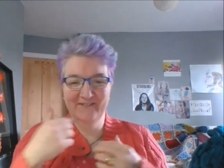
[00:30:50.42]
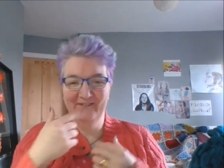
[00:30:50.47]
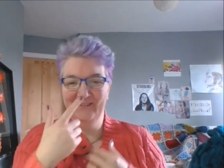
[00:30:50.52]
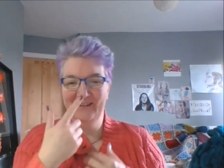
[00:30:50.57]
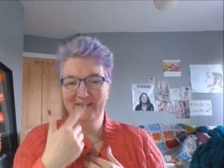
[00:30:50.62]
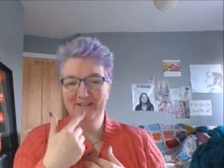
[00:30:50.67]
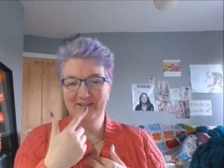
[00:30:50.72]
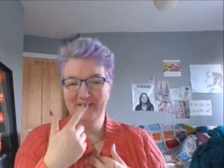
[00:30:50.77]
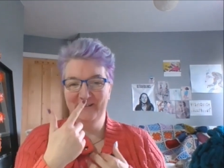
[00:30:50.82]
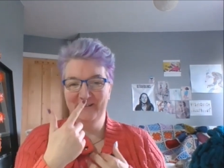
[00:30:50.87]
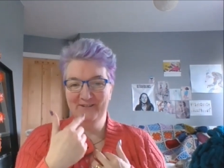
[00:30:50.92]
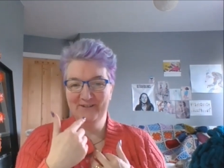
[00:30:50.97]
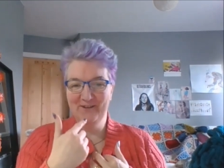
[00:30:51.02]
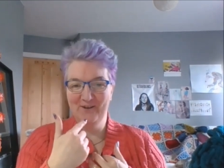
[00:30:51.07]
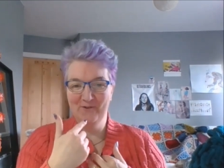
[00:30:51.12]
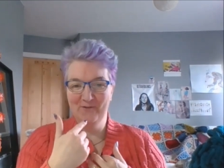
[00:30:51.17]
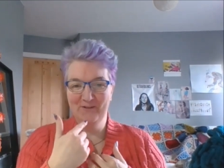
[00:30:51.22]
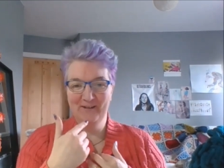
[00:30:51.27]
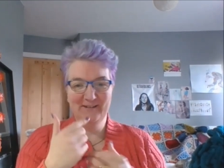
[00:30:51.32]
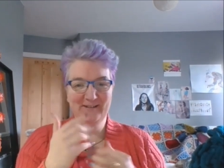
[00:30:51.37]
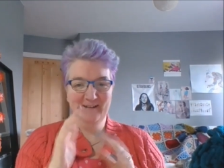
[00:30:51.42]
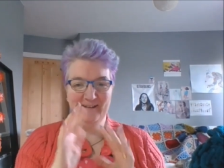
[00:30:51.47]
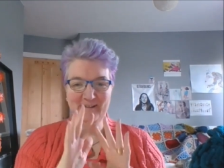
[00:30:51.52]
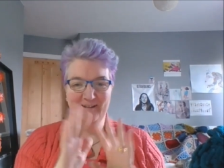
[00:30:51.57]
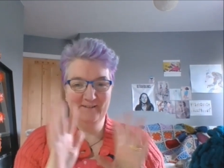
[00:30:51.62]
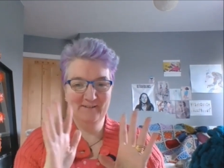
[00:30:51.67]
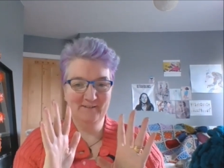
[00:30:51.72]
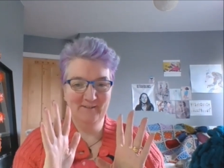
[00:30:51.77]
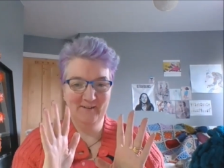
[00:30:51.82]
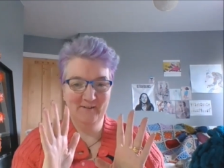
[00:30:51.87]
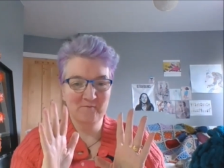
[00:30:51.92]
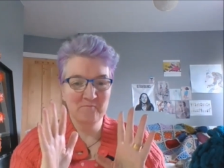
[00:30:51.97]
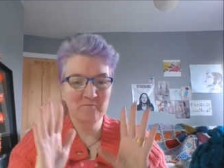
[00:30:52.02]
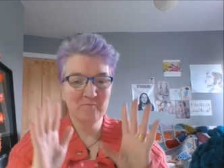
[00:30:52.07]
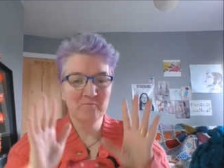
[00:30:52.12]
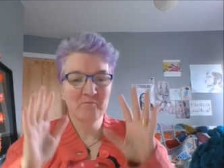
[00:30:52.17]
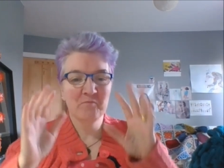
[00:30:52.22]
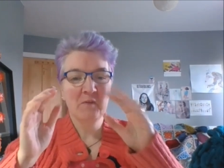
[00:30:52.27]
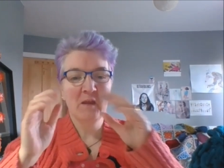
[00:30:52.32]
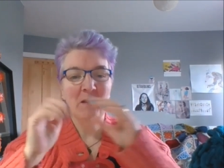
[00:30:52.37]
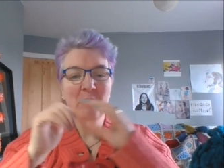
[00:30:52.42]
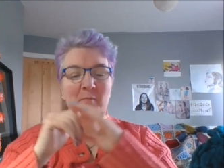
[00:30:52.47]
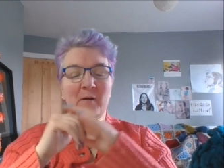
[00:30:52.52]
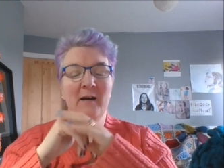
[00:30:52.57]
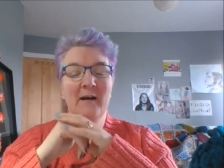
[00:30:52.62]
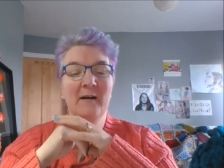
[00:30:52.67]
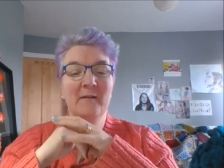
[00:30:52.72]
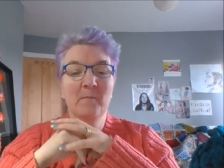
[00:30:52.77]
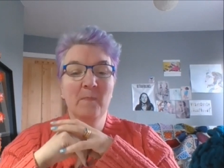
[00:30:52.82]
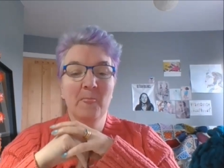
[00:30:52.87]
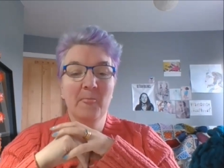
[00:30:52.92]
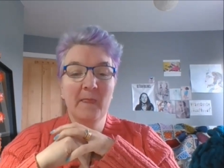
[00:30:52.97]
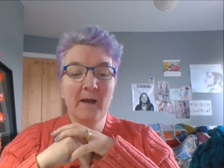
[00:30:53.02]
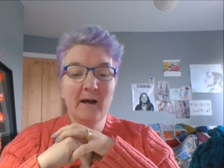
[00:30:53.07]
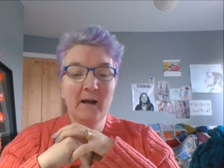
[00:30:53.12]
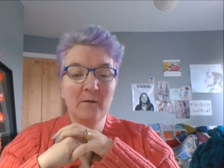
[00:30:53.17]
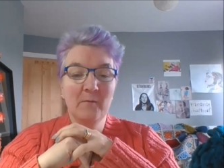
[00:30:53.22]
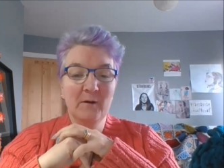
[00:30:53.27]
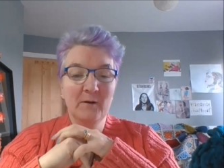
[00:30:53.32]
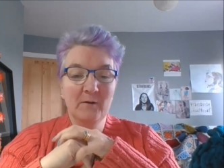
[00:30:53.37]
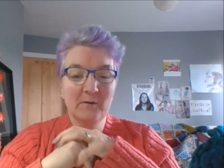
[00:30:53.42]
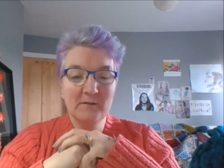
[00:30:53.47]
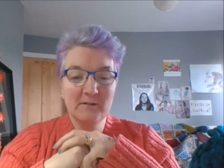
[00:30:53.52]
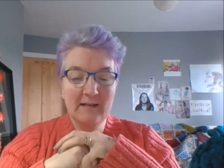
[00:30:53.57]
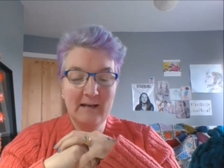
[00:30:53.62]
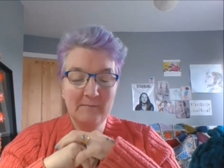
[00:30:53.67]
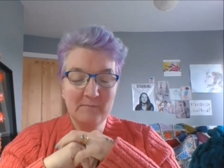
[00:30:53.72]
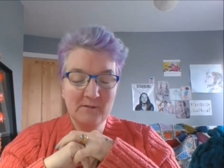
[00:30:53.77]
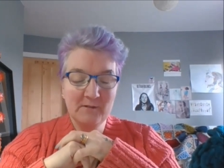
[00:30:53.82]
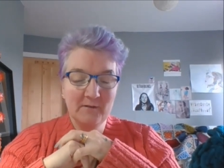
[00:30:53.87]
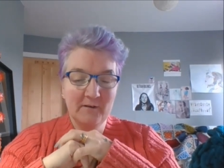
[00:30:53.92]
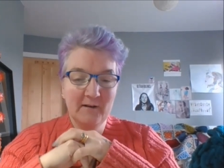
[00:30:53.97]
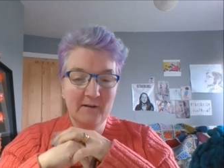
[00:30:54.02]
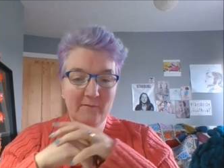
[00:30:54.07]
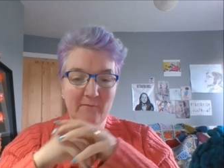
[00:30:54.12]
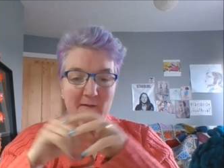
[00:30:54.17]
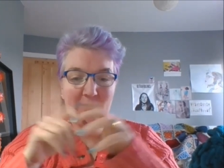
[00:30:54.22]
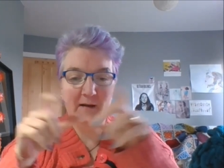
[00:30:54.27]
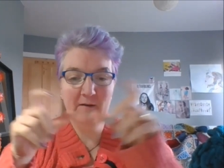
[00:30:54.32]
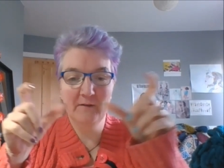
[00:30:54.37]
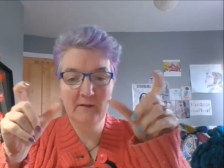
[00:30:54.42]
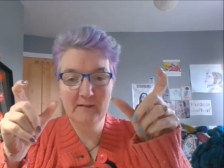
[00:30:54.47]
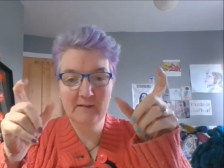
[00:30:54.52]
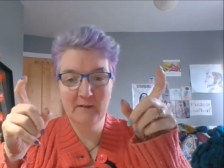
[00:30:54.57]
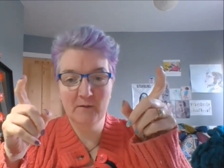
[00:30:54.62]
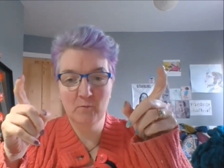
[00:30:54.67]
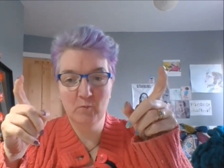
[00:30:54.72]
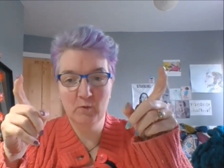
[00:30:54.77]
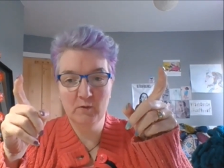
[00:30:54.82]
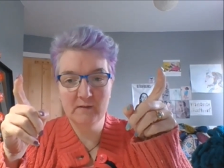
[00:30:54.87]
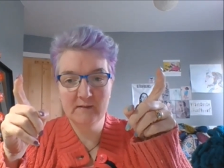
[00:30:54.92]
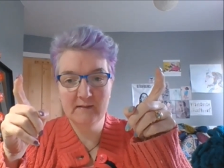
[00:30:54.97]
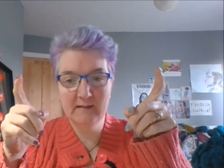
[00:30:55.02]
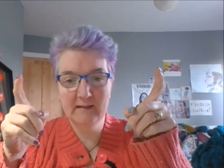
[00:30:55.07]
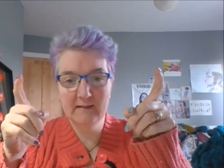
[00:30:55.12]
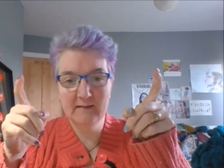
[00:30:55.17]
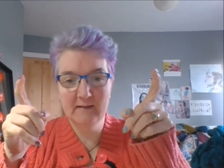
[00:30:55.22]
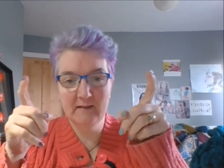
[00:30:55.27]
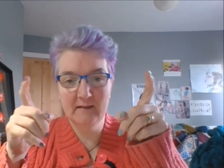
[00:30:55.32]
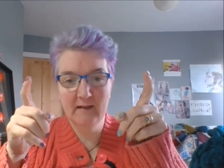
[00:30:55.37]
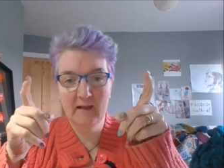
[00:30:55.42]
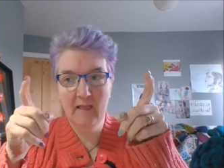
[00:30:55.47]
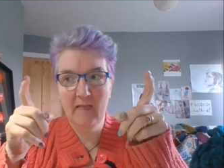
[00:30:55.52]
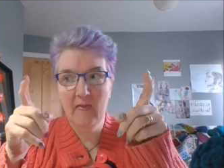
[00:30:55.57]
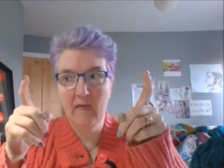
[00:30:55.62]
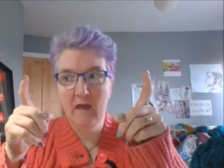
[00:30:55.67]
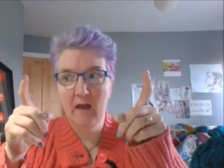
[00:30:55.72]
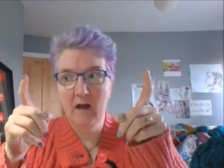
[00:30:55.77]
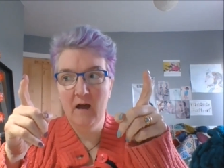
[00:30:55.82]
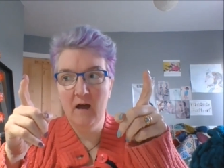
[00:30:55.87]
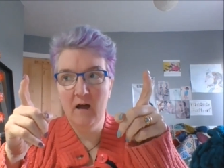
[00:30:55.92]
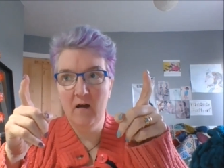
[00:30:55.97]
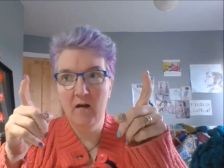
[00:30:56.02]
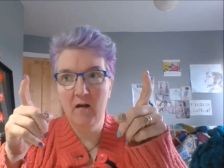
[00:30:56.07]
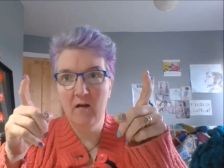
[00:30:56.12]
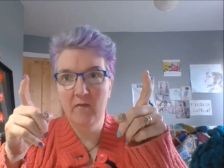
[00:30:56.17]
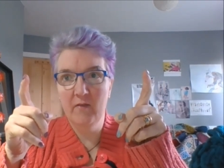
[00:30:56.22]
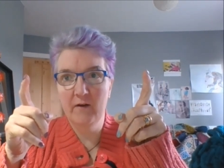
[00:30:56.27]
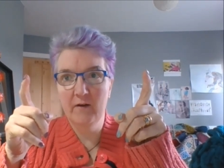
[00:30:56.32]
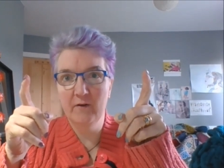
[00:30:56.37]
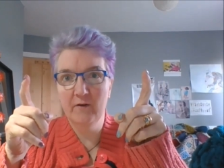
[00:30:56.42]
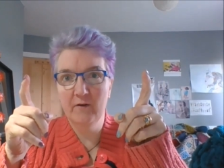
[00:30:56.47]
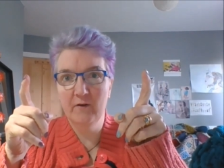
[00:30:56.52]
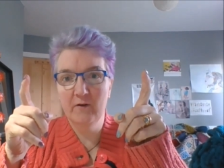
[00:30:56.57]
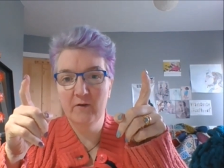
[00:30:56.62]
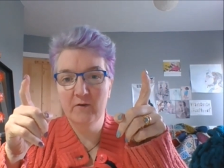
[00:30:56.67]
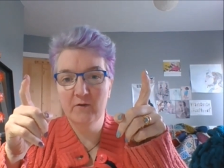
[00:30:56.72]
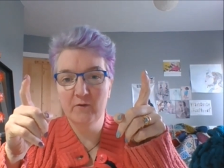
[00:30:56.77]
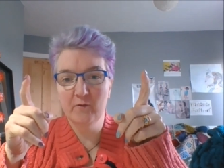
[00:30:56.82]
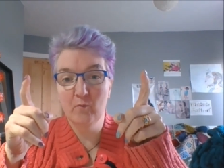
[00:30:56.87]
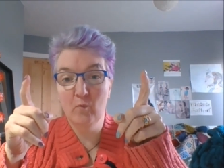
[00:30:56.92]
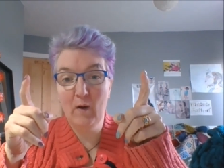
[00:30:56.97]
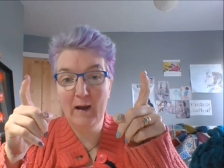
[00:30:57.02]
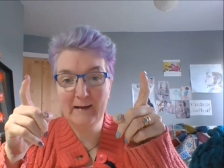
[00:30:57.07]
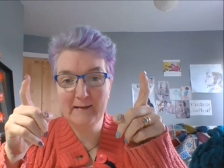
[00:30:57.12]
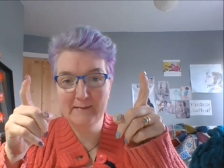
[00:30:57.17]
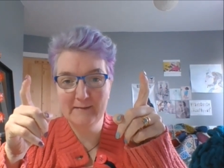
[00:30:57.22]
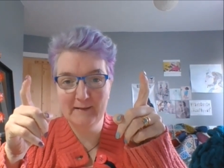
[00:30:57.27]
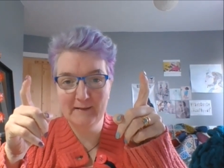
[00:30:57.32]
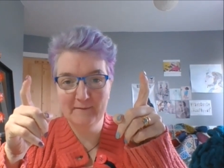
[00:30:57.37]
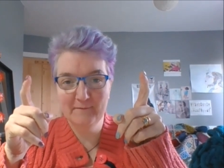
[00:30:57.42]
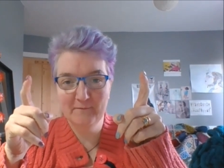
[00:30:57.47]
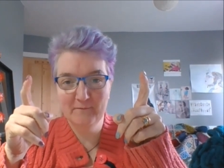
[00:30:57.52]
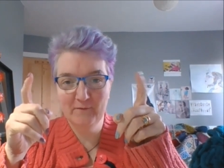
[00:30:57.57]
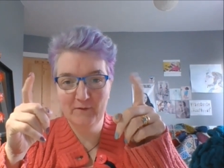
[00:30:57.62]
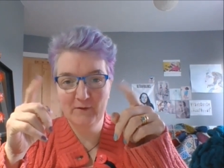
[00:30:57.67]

on their tongue to hold it down, I don't know. But um, I went onto Amazon I found these little wooden sticks that uh, they're sort of waxing.